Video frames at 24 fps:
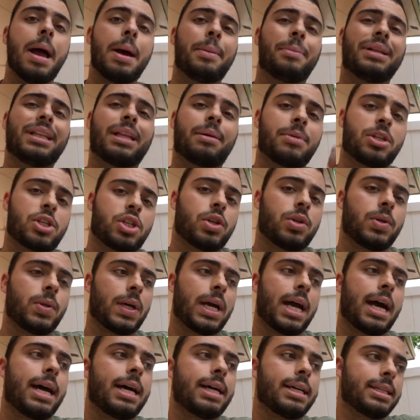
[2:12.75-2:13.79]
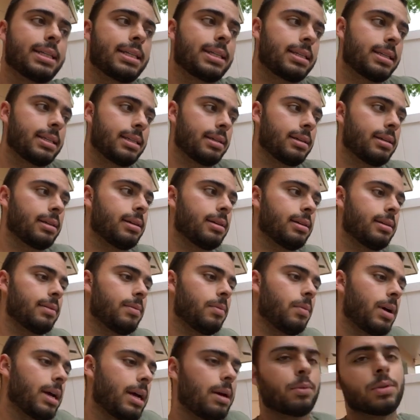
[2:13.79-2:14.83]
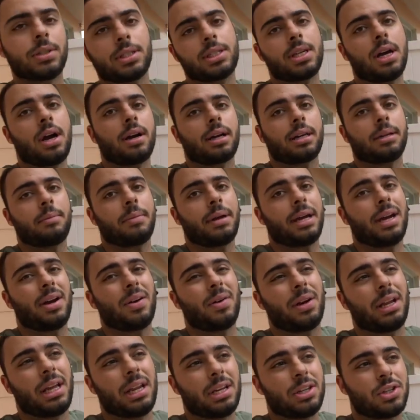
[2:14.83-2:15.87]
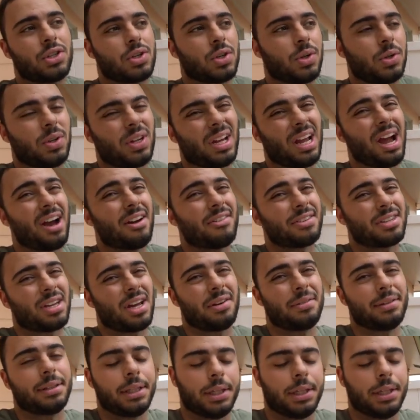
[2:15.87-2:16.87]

But let me show you guys what I was talking about and show you guys how it